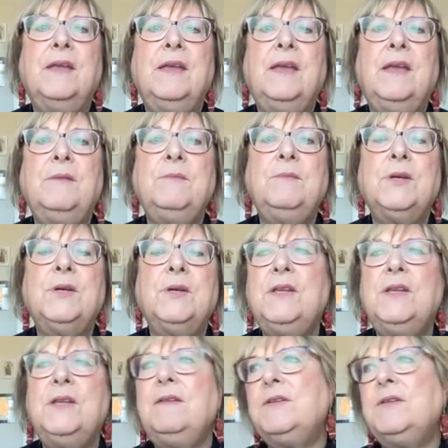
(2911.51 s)
And we're
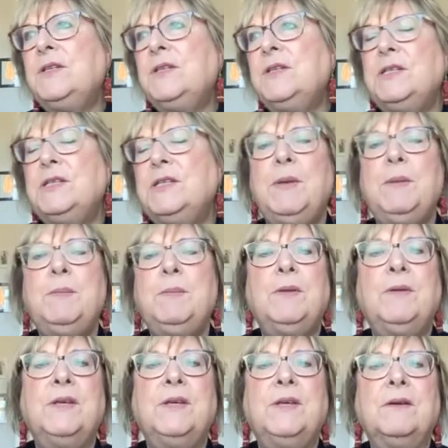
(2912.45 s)
going to give it to these
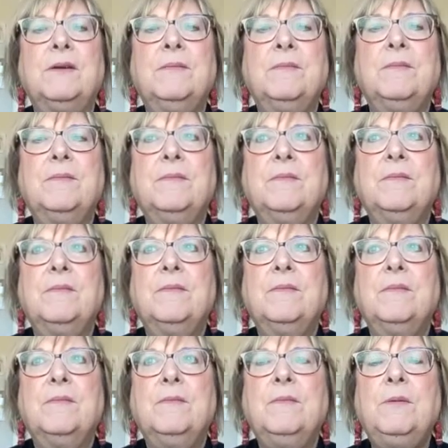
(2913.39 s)
people over here.
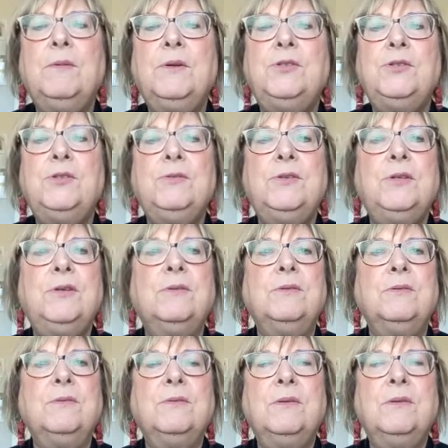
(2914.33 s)
What would you
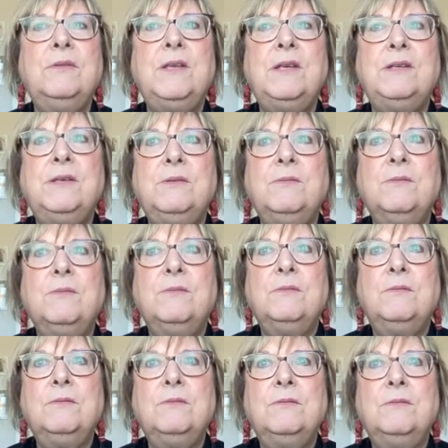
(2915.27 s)
do? And they said,
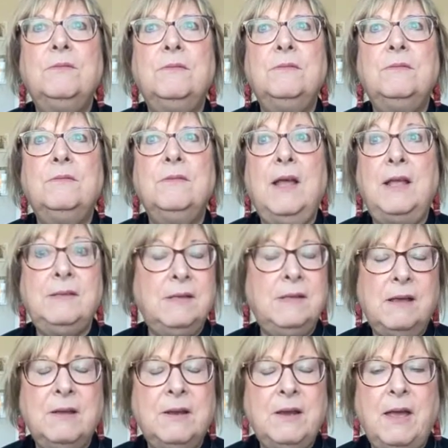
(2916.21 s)
that's
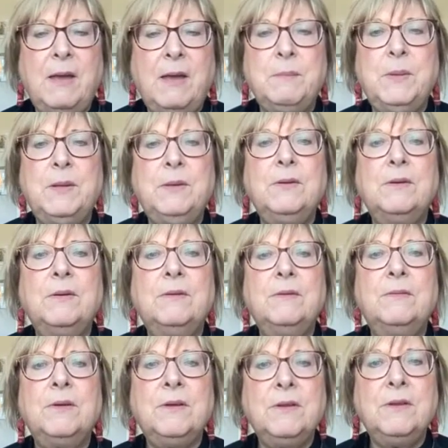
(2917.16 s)
not going to happen.
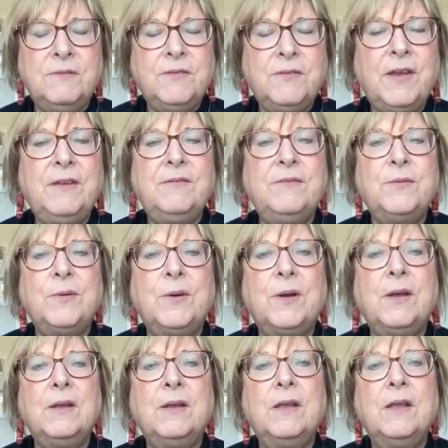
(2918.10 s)
We're going to fight for
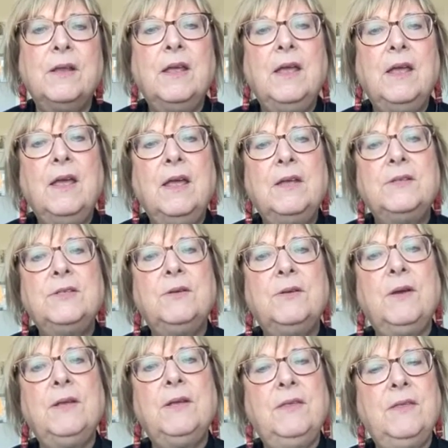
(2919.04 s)
it.
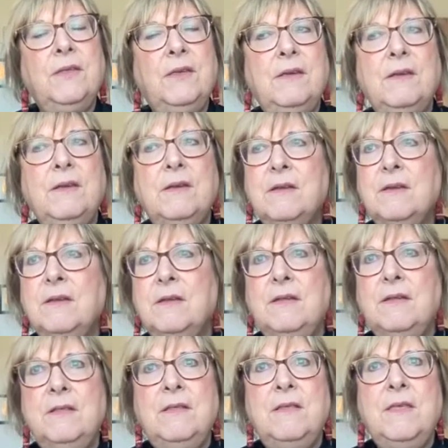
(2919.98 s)
So I think
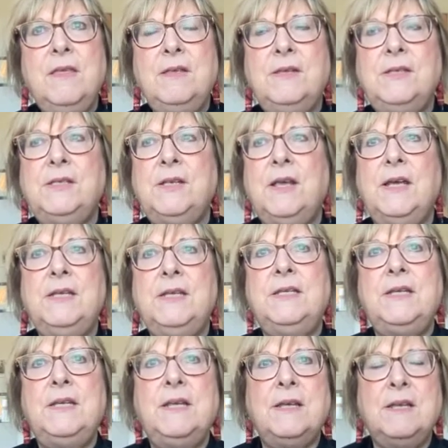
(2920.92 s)
this
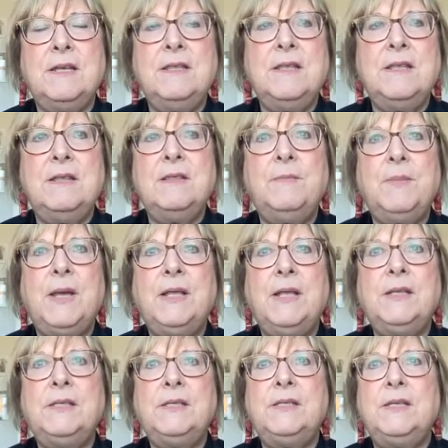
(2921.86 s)
idea that the
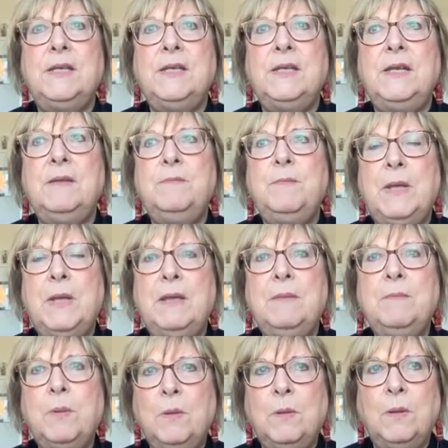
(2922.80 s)
Palestinian
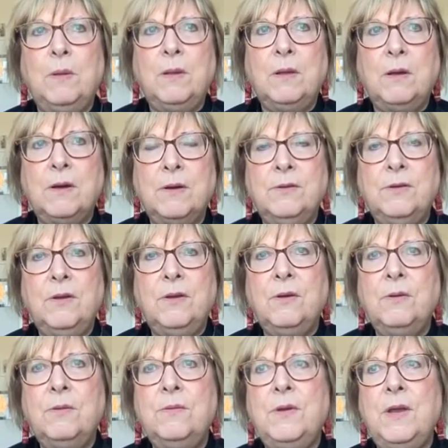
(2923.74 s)
people are
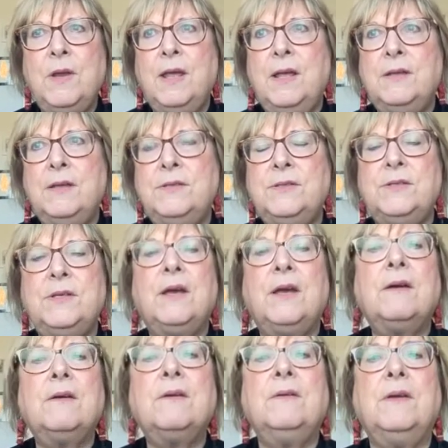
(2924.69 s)
known as
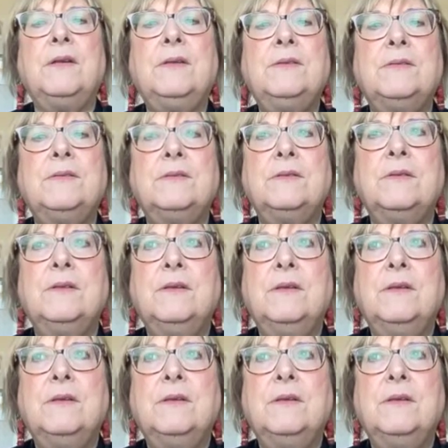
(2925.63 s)
terrorists,